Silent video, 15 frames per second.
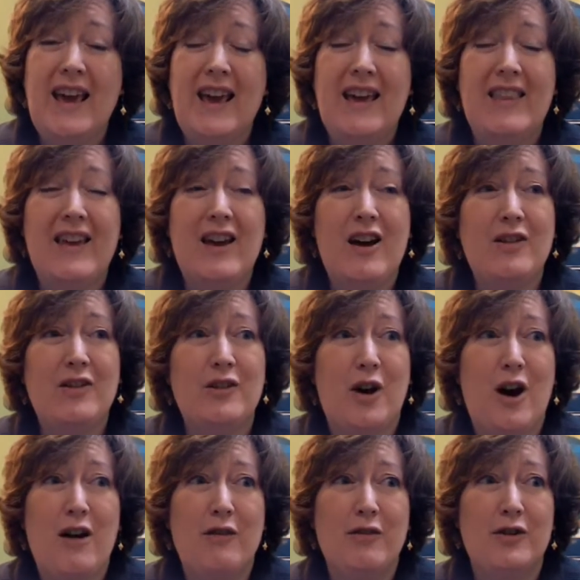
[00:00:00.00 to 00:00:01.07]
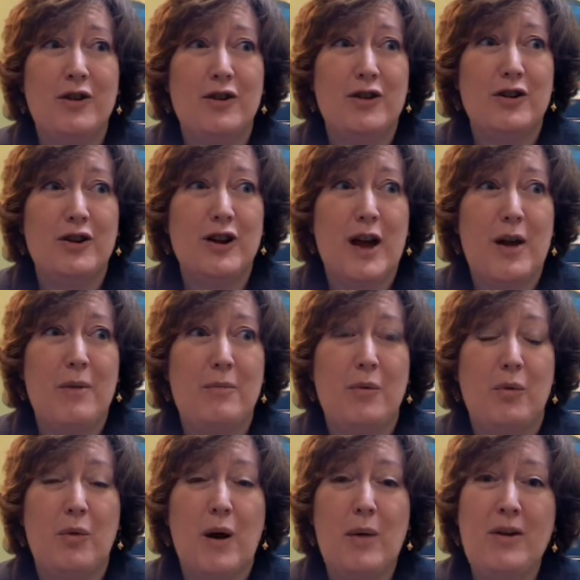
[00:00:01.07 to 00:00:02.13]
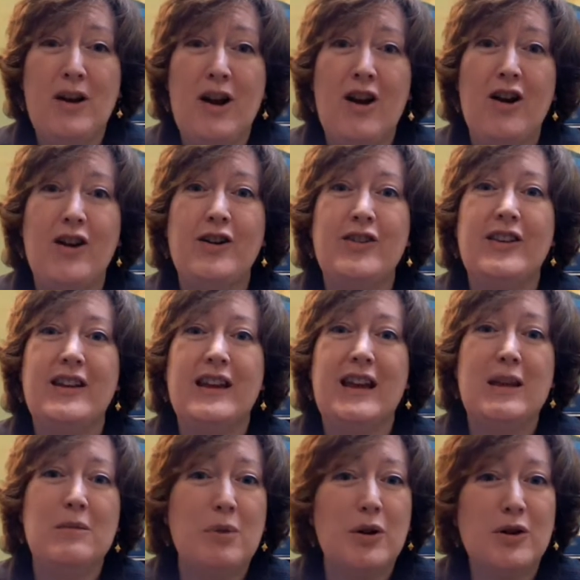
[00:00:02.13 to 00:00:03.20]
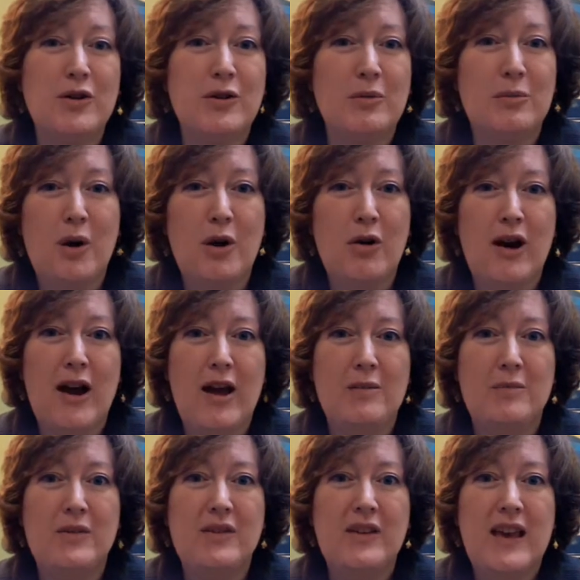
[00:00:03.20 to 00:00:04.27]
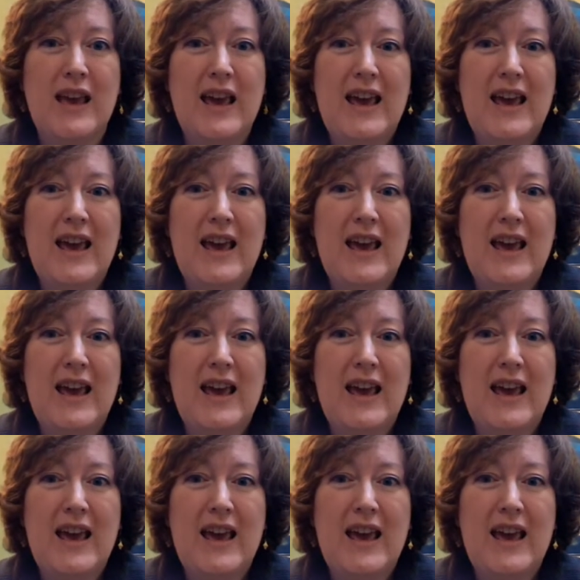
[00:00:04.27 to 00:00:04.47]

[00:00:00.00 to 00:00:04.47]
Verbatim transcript: and they also offer um, webinars and in-person programs